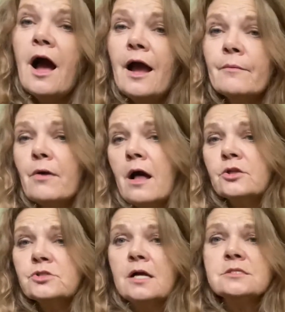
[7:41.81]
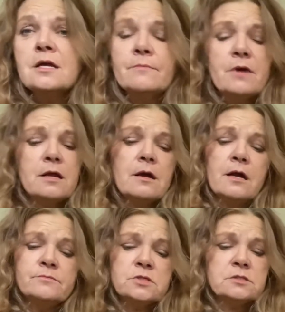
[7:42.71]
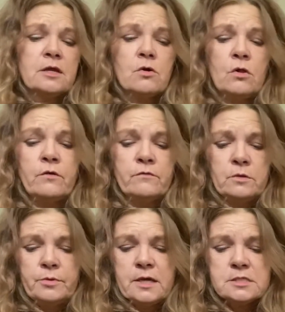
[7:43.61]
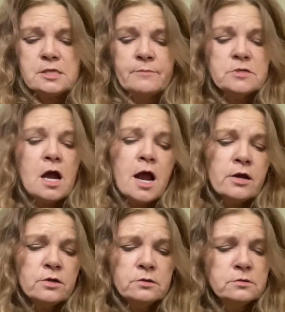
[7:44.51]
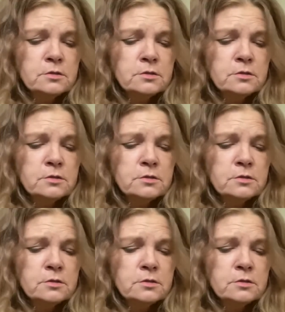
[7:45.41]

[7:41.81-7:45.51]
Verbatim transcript: I apologize. My, I'm just like all over the place. I'm tired.